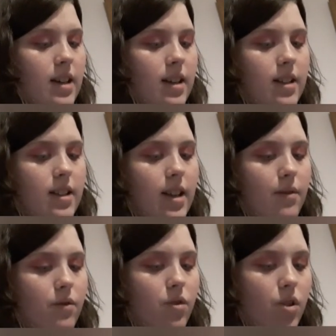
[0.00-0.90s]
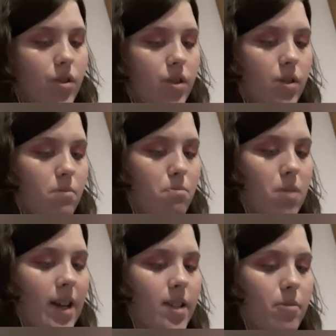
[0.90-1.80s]
Skin Frost,
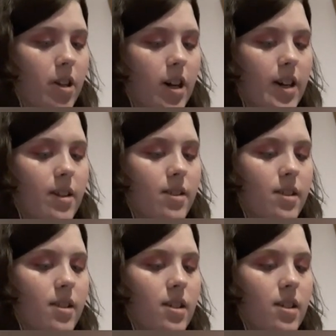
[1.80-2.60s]
Platinum Ice.